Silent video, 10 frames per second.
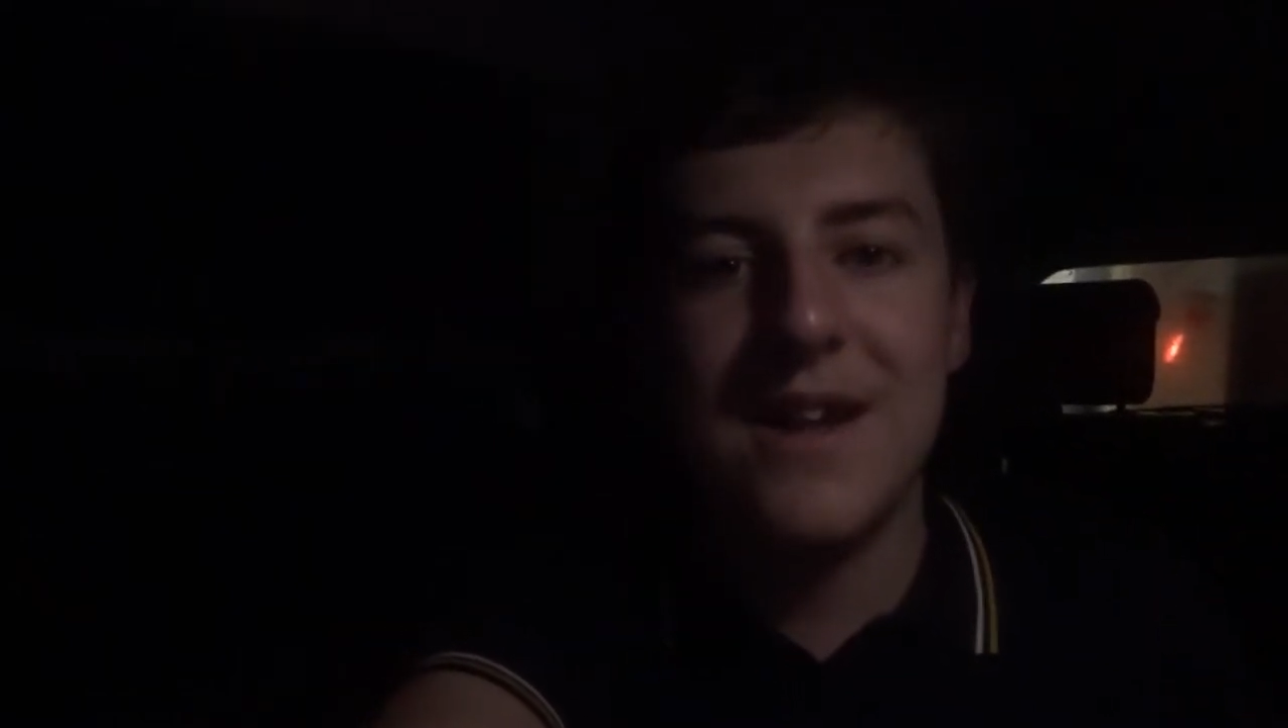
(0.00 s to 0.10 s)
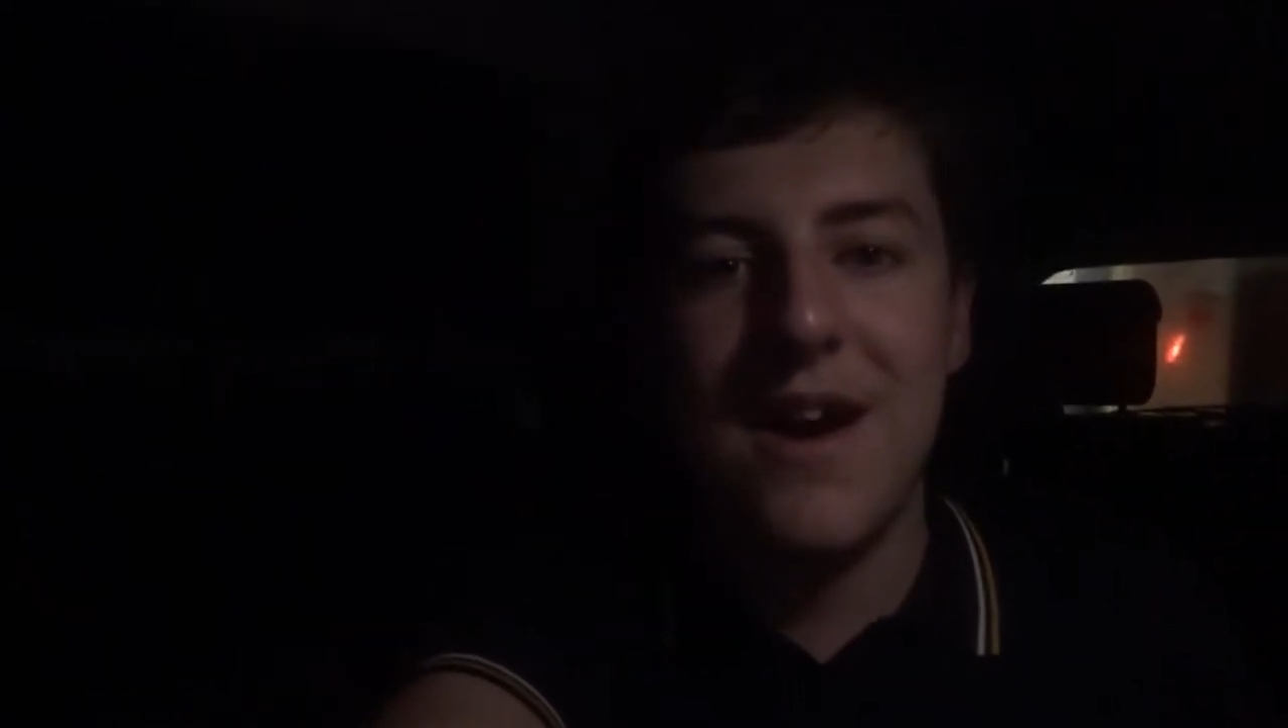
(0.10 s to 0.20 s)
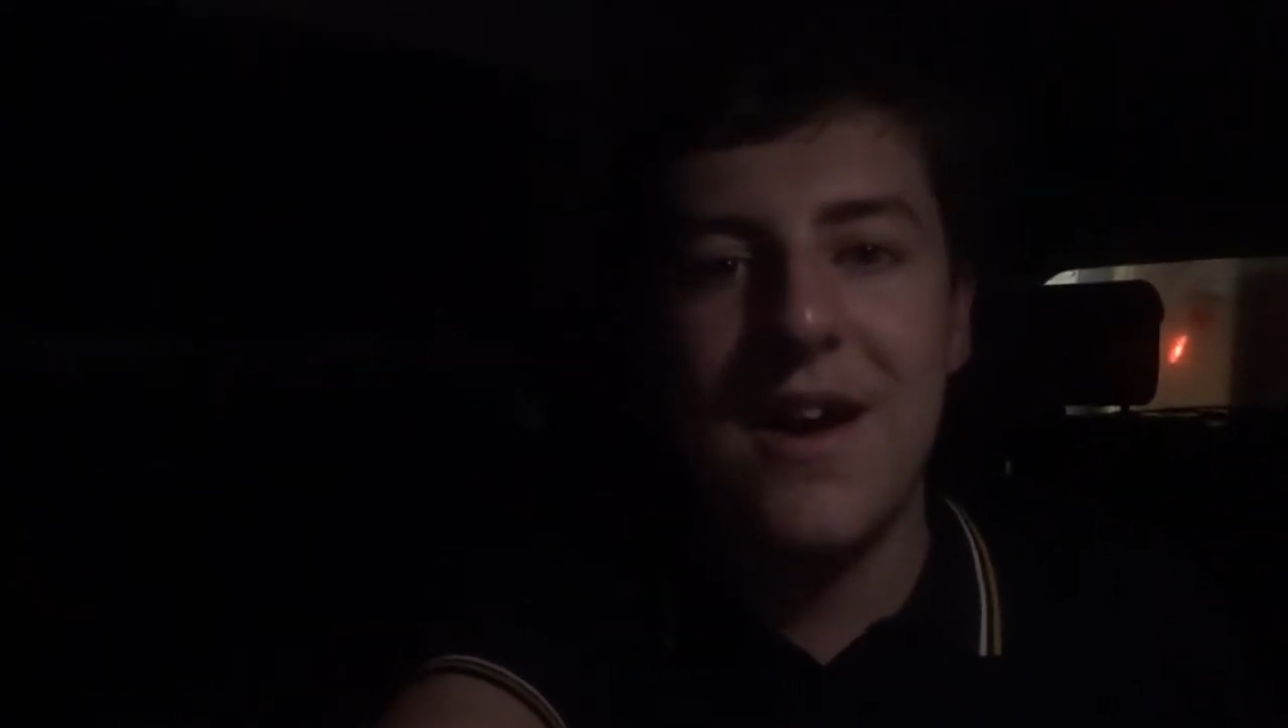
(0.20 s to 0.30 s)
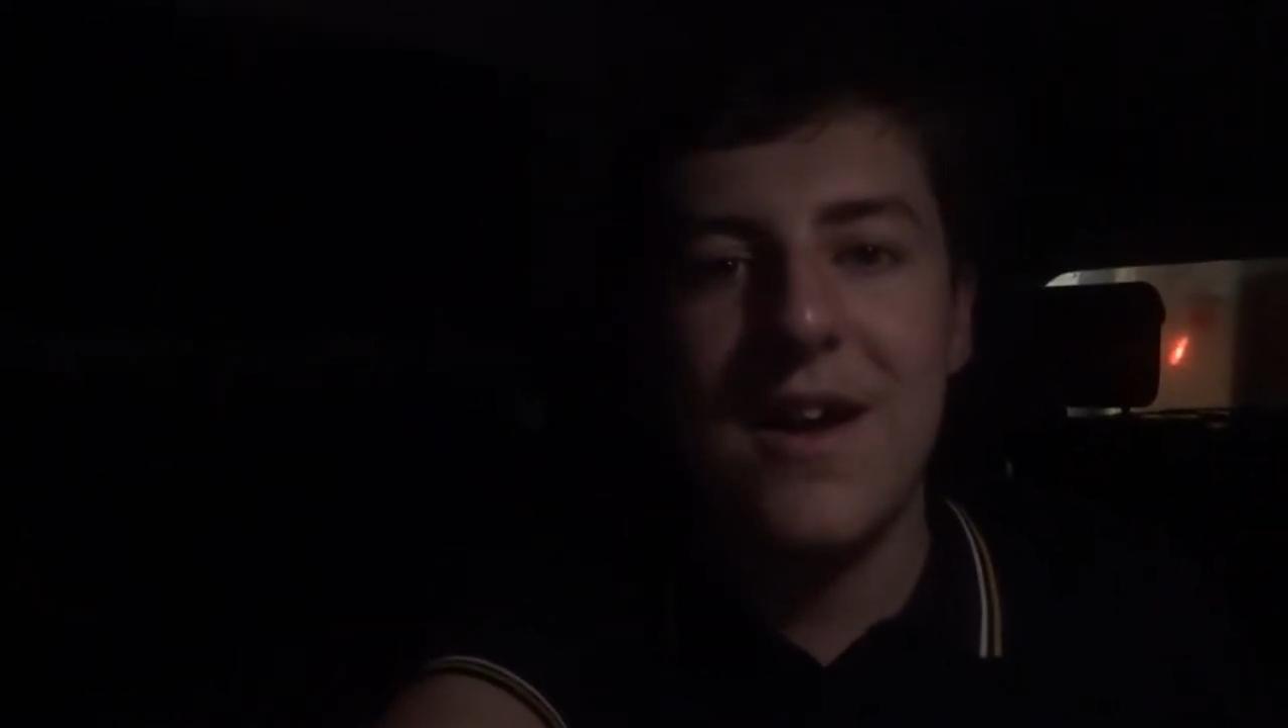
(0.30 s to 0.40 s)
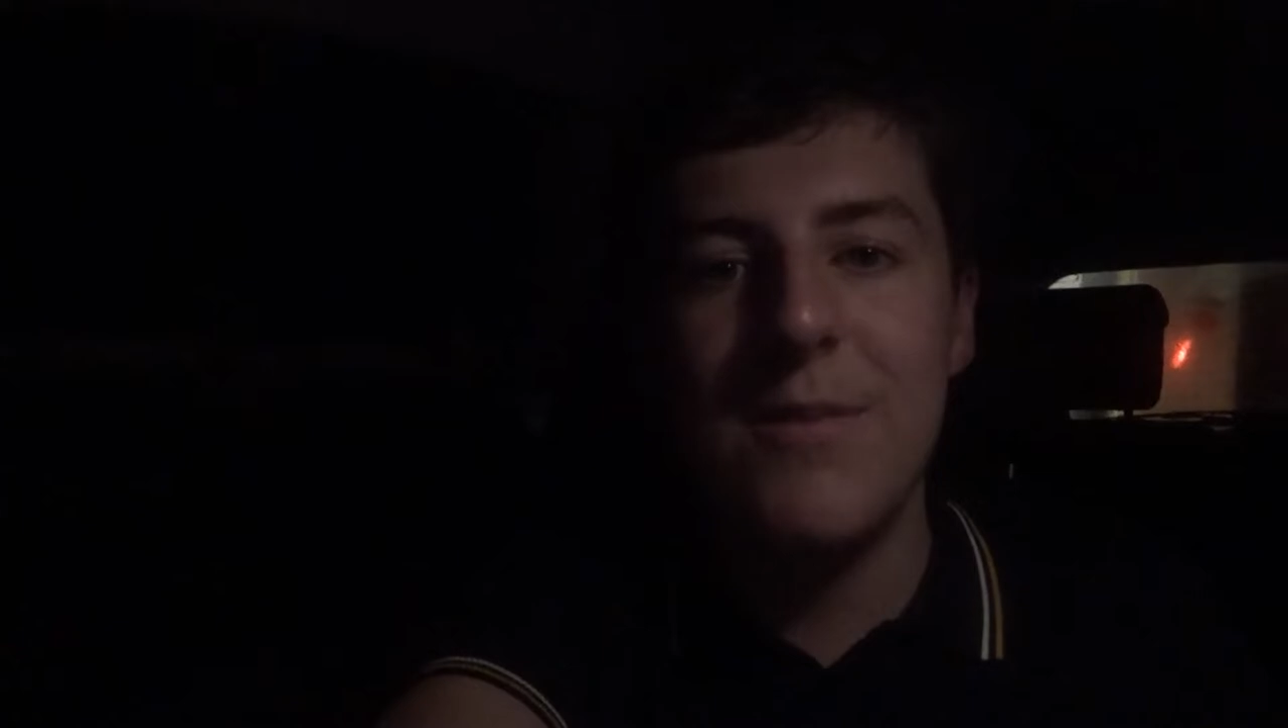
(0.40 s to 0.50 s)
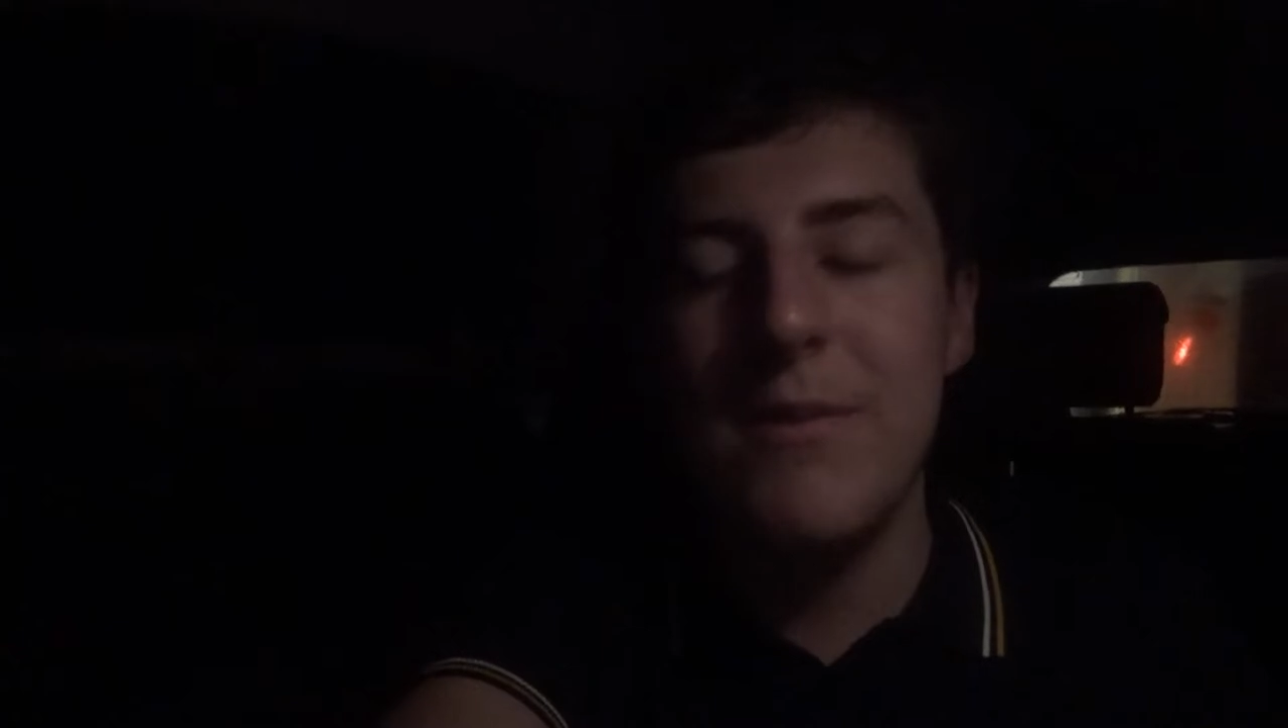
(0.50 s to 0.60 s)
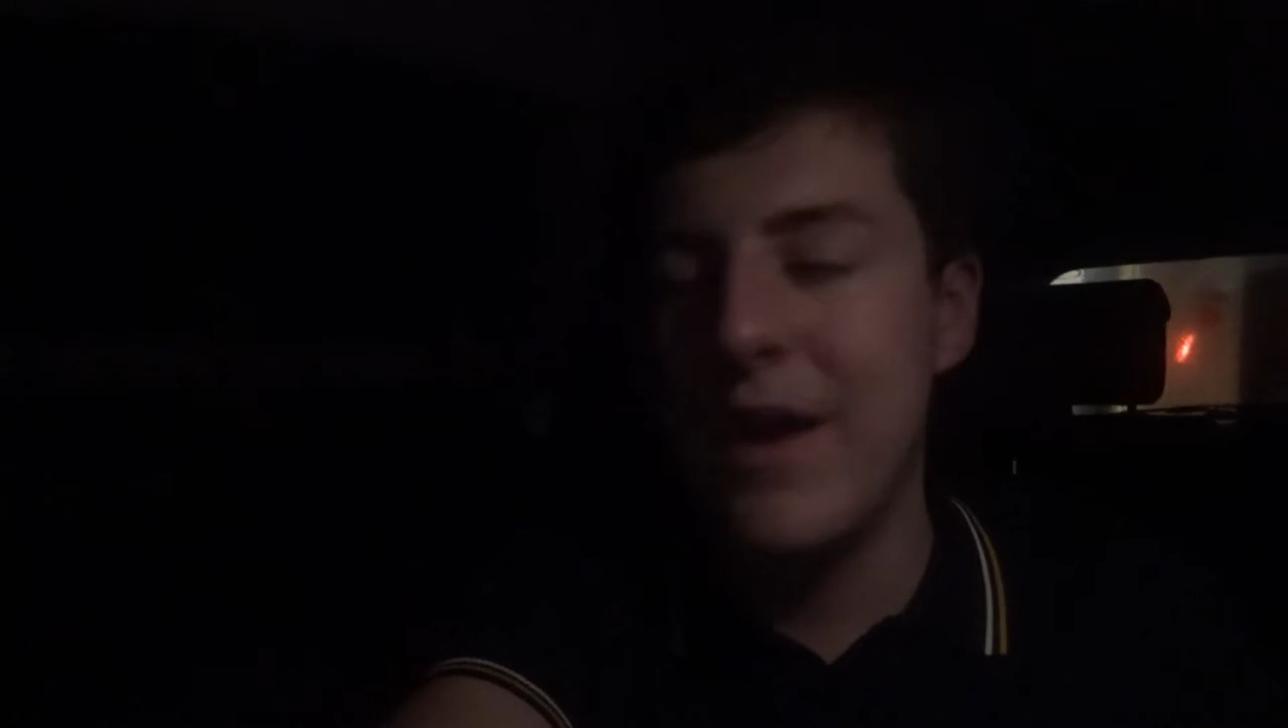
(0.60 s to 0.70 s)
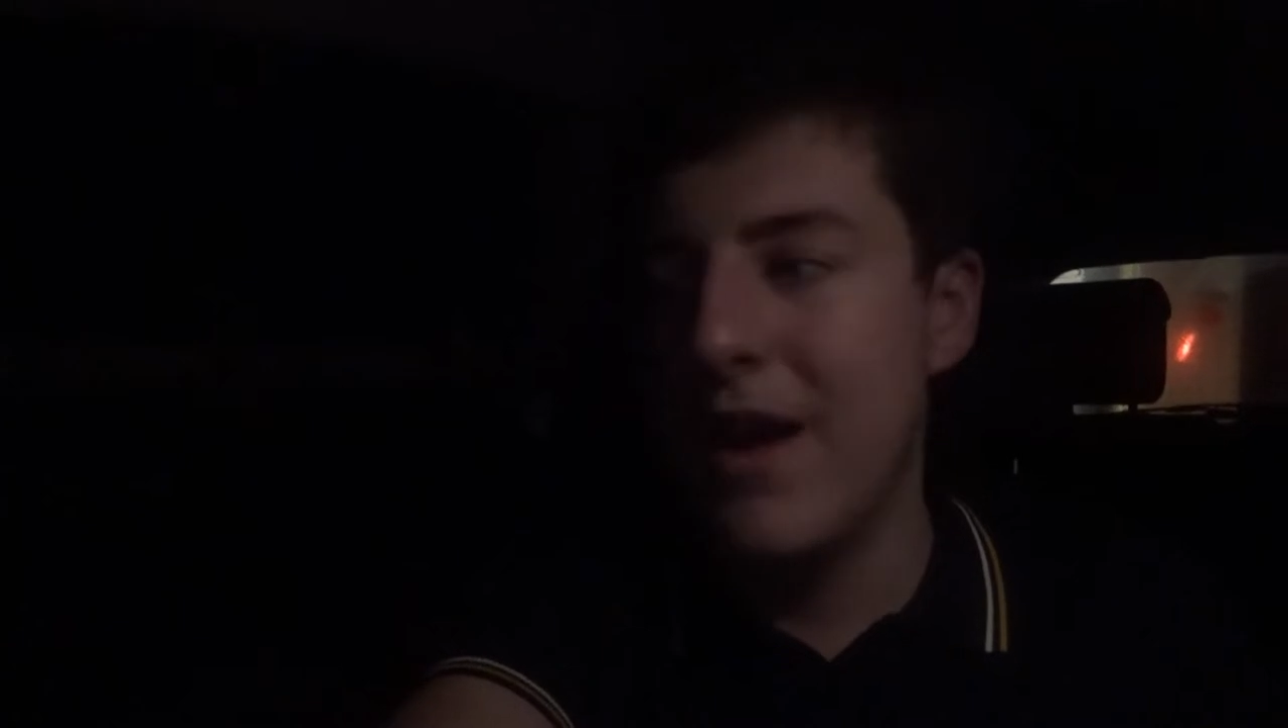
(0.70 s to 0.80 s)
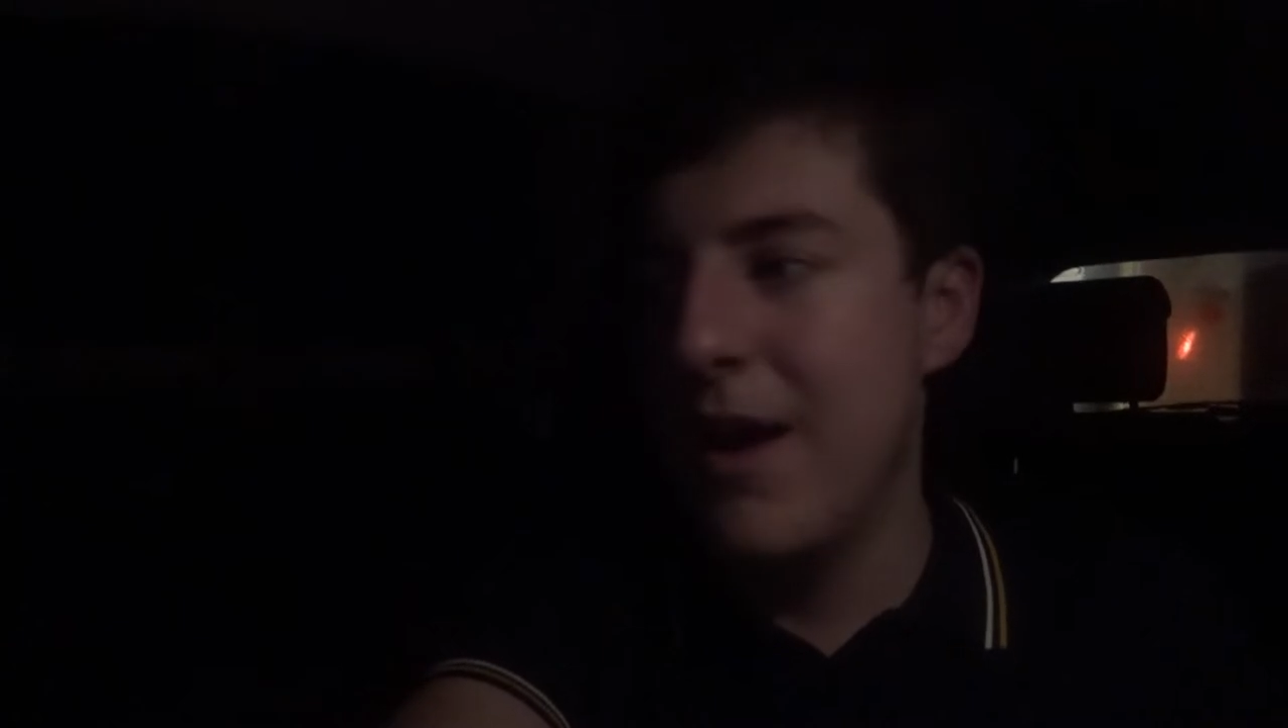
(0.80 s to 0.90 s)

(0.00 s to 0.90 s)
time.